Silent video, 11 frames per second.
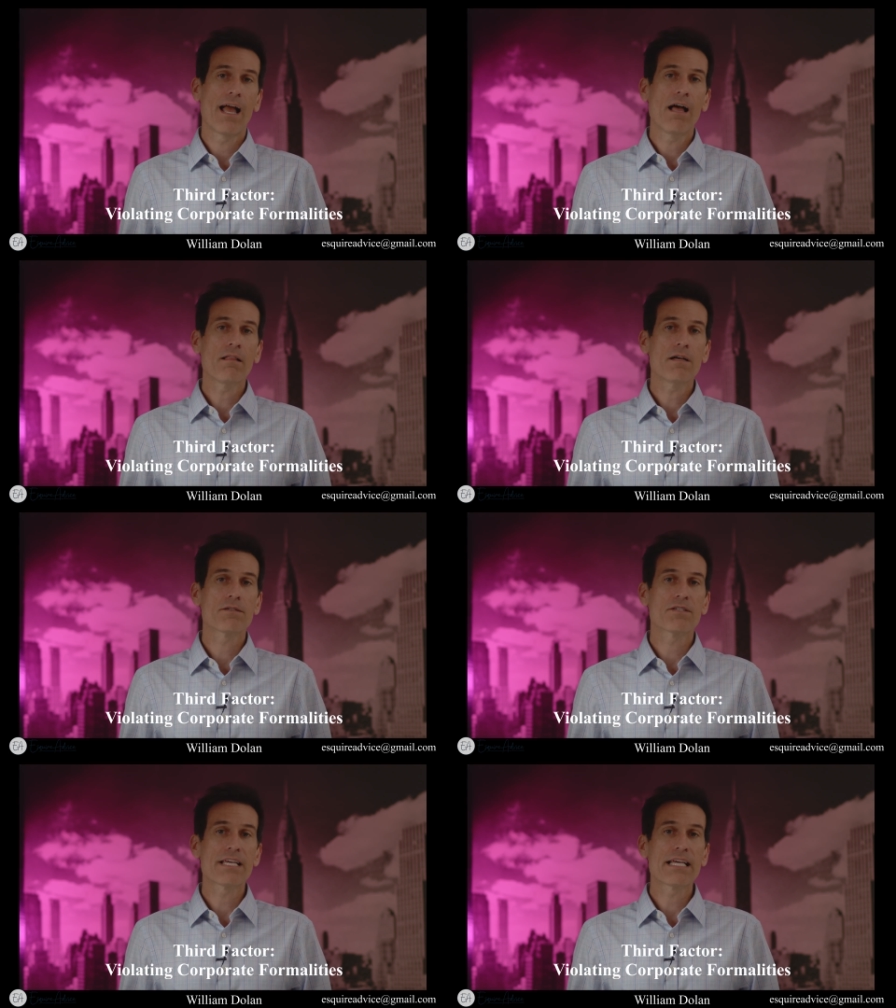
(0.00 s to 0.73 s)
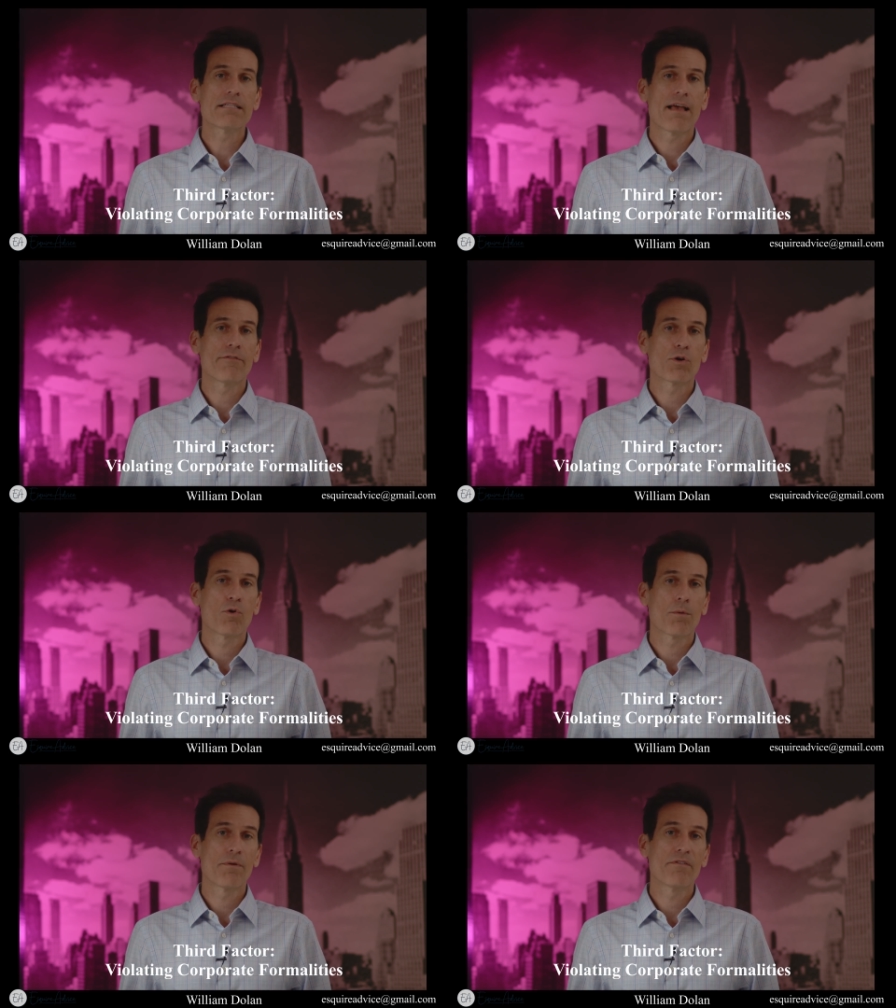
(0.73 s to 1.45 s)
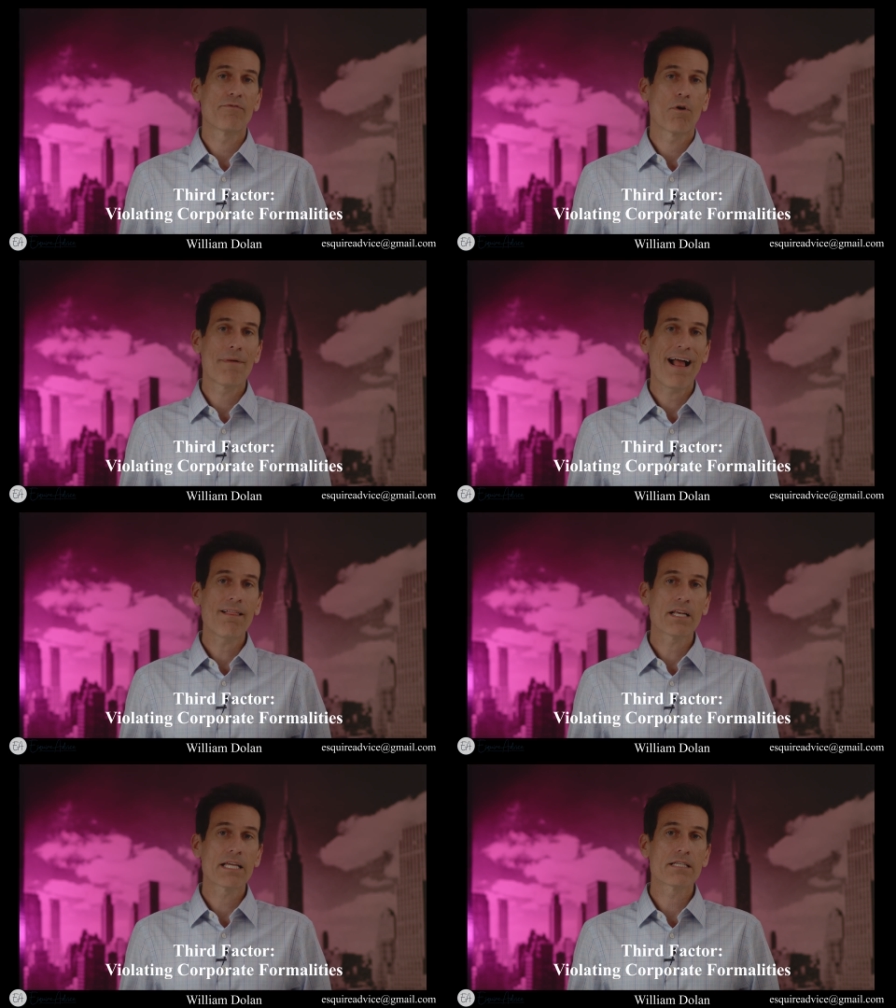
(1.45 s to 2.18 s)
LLCs have the corporate
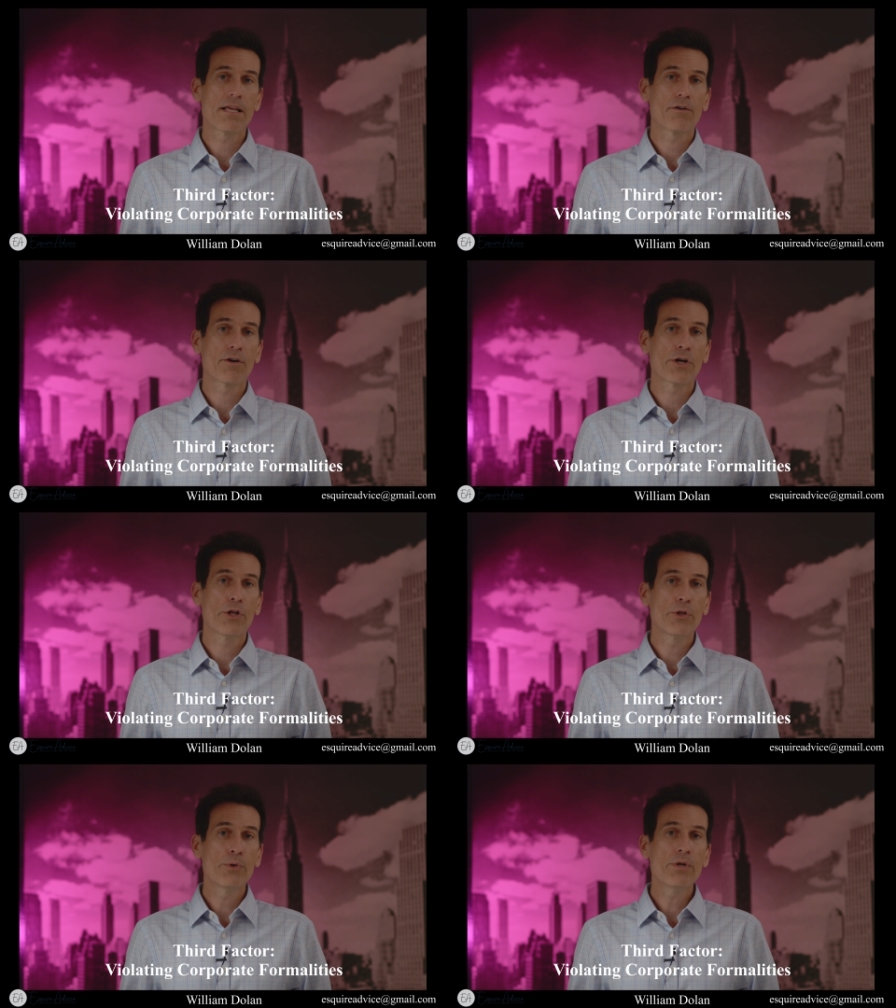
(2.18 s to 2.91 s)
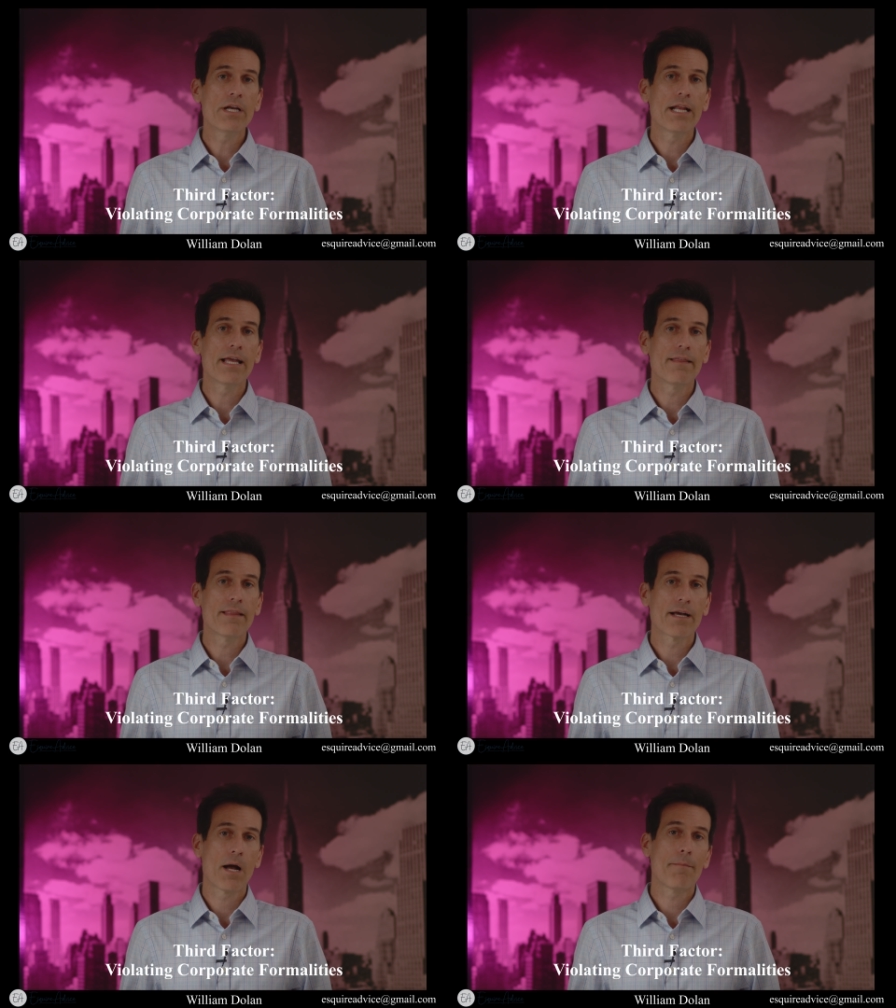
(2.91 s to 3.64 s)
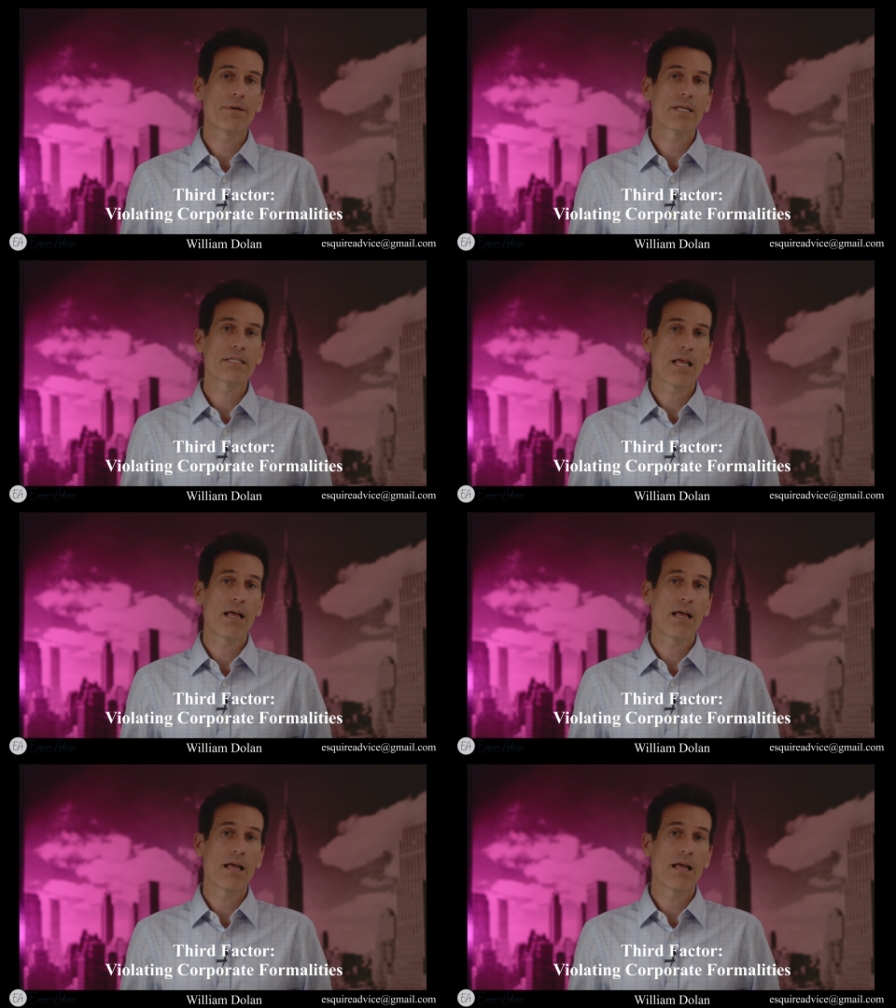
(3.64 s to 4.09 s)
formalities that are included in the company's